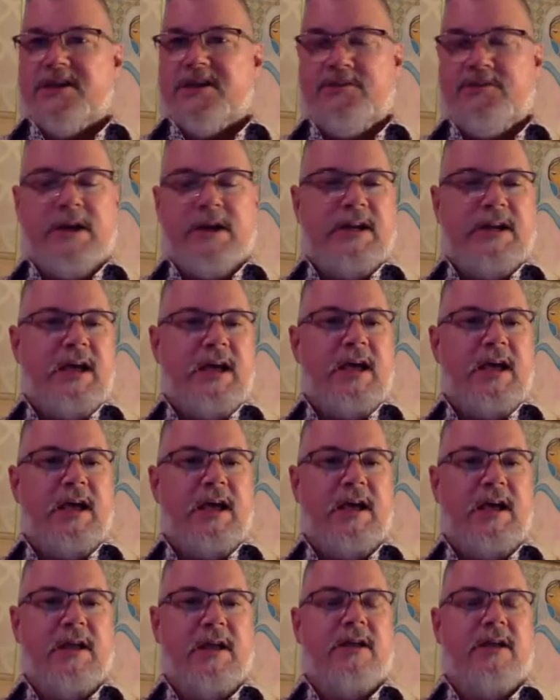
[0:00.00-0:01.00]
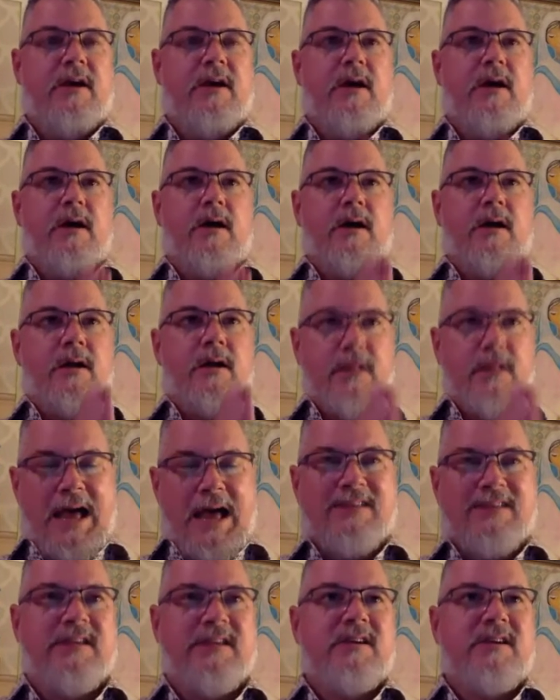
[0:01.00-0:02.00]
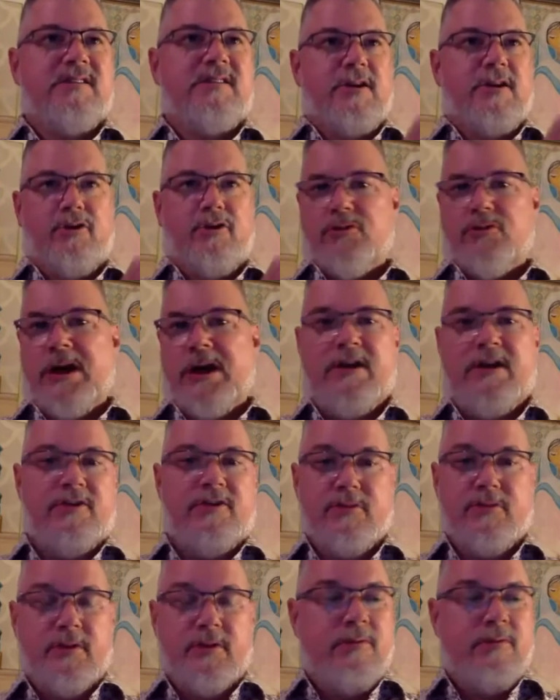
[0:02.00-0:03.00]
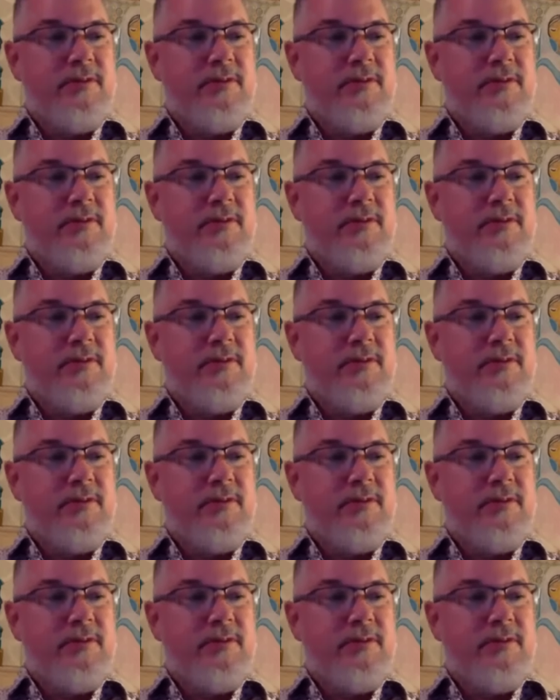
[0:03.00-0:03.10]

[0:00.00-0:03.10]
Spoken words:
straight ahead classics that are tried and true.